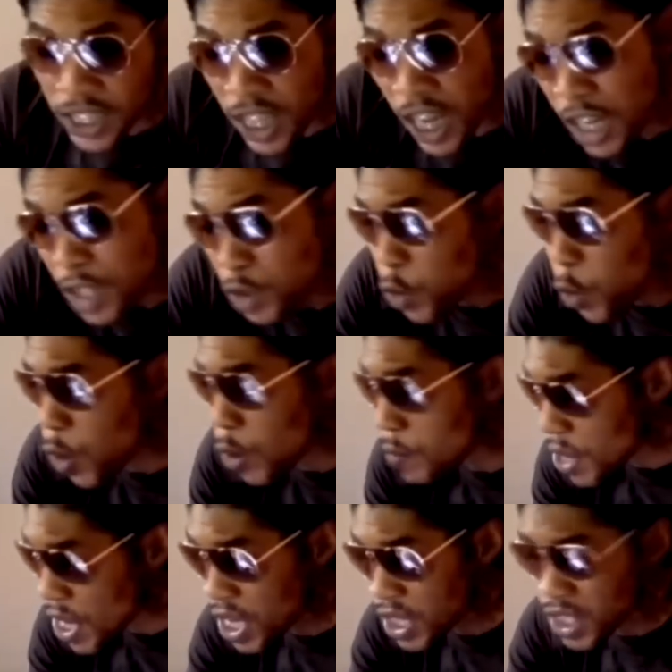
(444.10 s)
the money I care
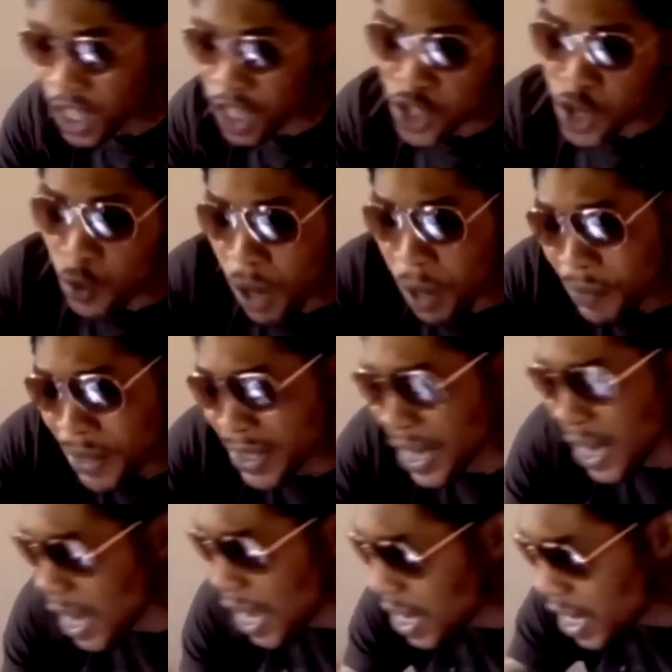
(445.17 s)
food people not even
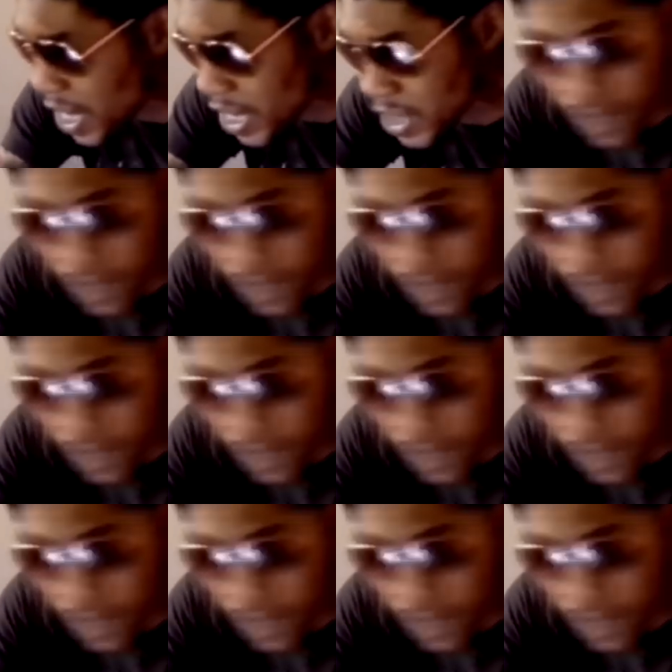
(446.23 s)
rice grain